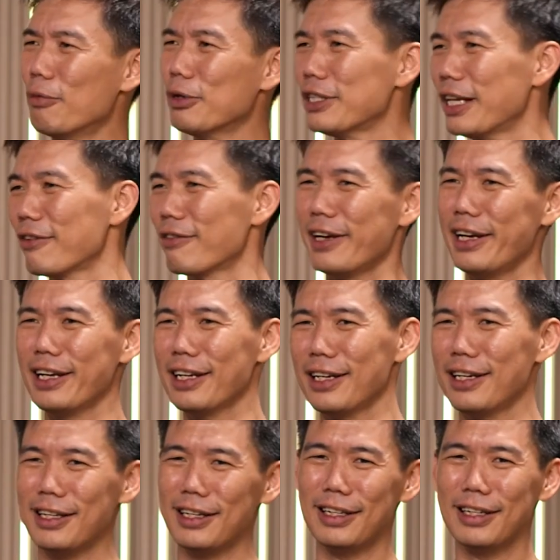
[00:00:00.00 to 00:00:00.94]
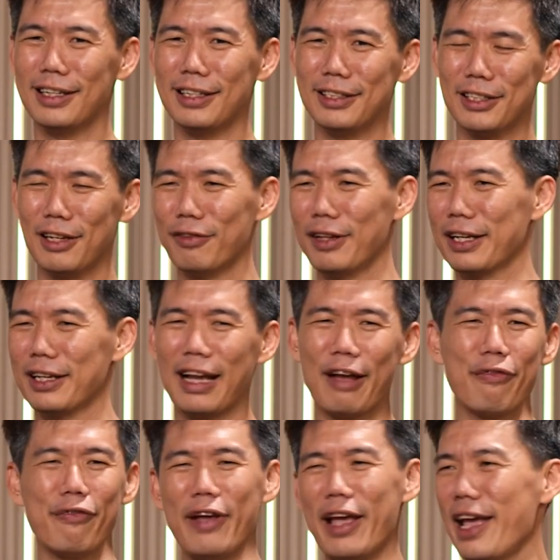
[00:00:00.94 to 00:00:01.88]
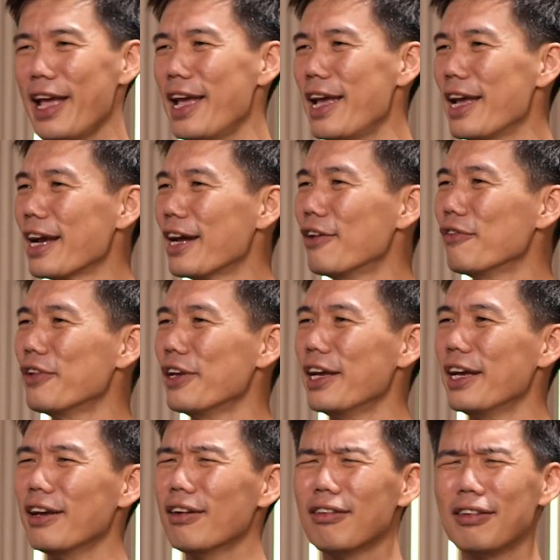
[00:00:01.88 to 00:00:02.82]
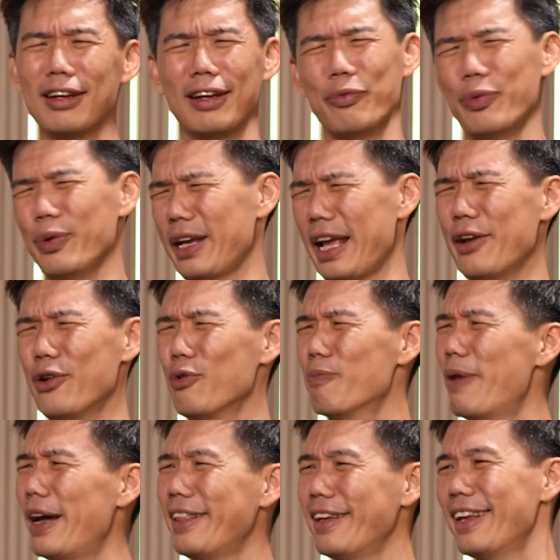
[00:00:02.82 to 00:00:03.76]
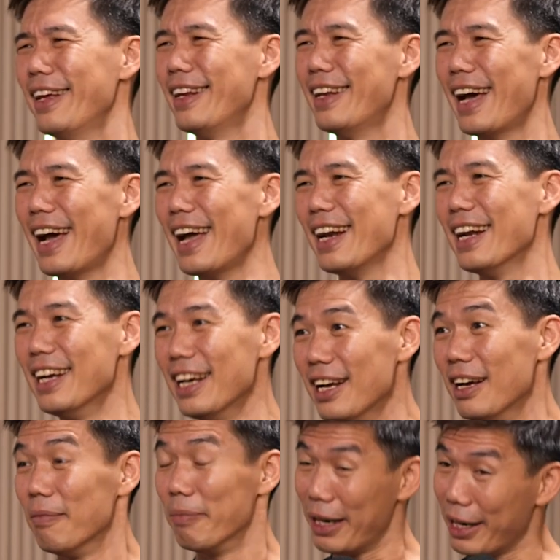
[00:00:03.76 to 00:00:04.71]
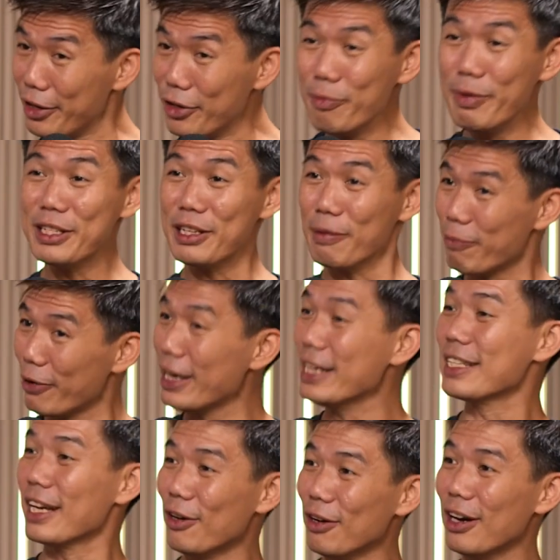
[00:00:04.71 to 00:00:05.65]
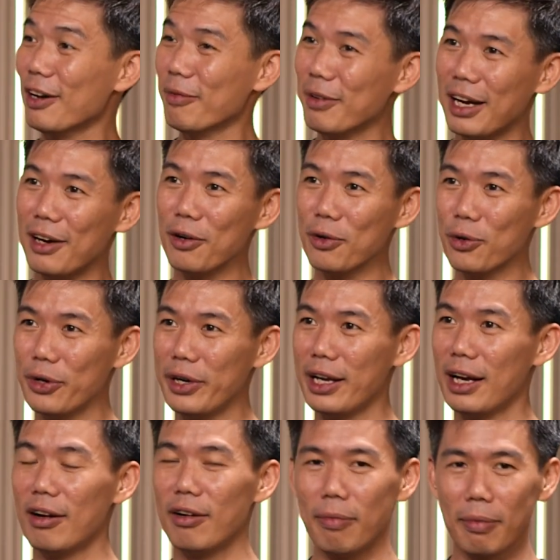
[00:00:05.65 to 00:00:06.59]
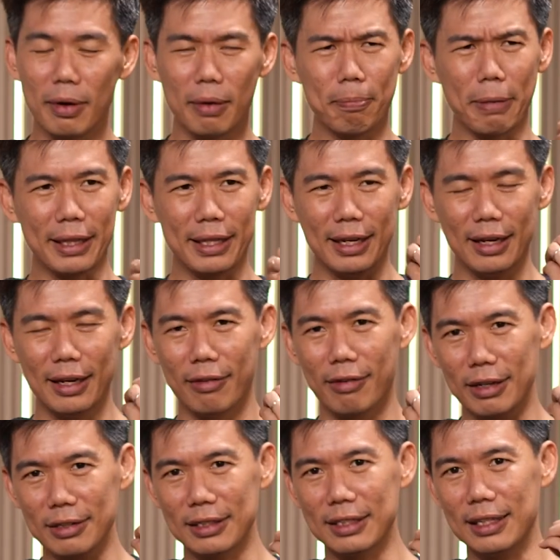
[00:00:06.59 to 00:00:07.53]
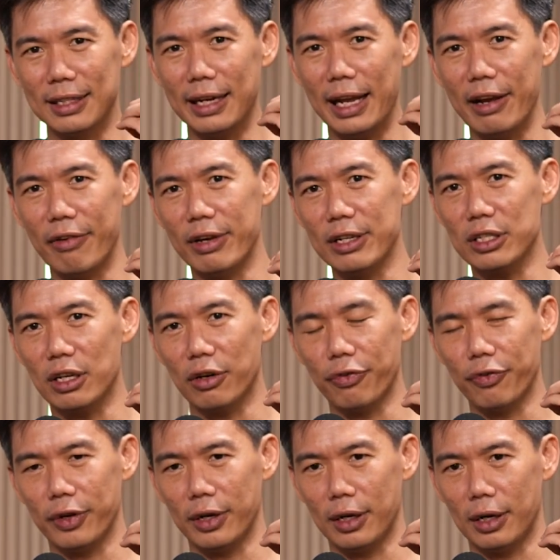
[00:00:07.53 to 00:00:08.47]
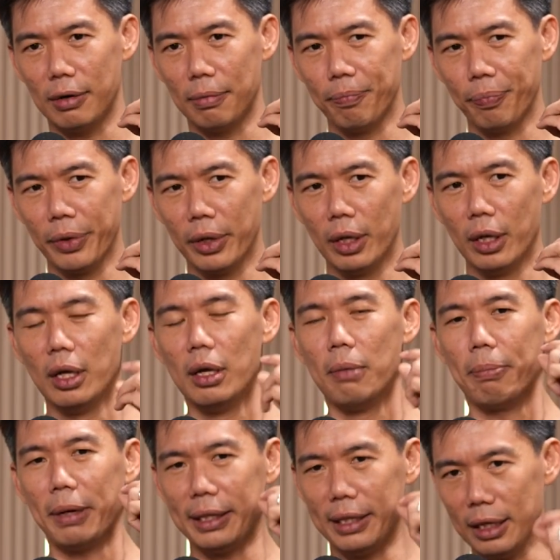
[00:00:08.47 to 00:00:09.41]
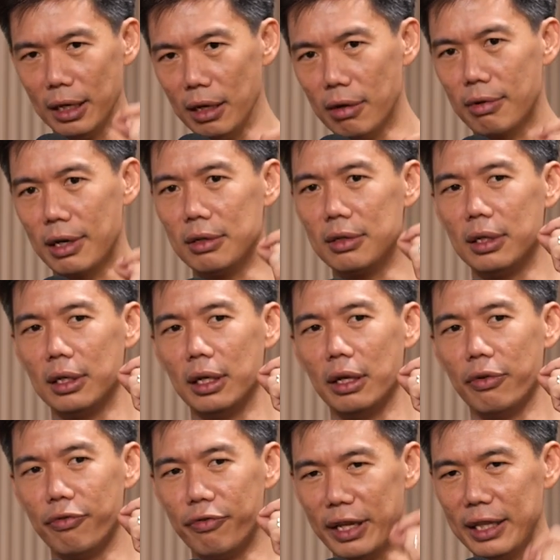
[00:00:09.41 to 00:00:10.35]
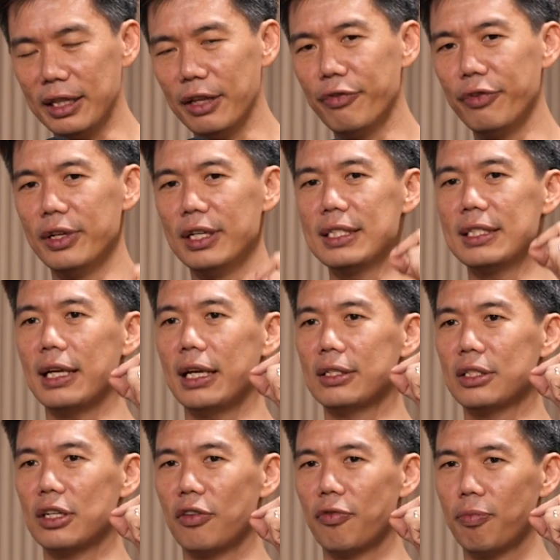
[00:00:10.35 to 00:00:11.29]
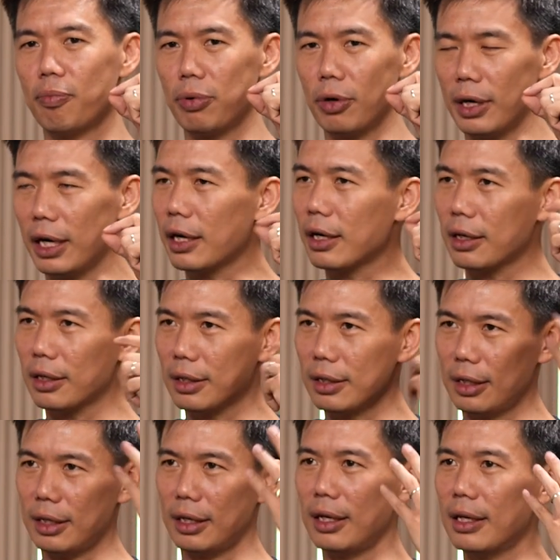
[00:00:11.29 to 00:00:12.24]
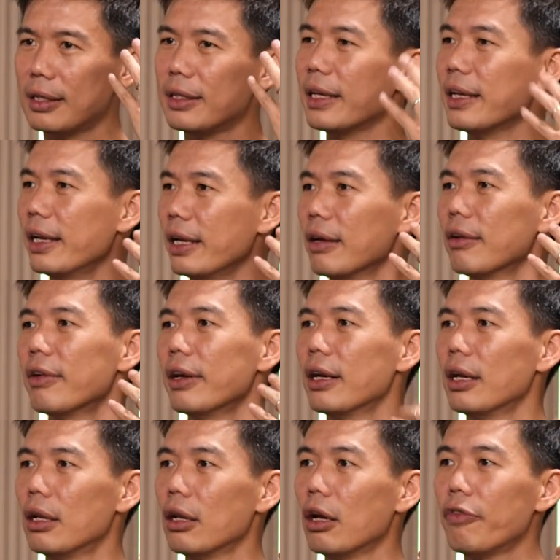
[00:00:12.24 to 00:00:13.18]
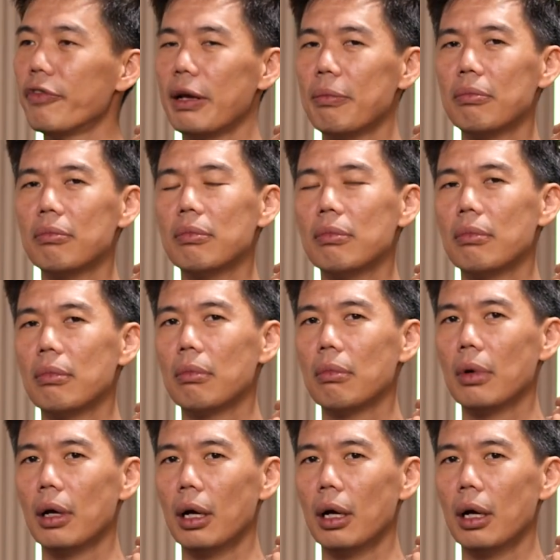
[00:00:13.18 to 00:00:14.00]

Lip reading: almost like running a sort of like cafe kind of thing. We can do better than that. But you'll be surprised how good they are, particularly around certain areas of, particularly around inventiveness and sort of product thinking. Right, a lot of them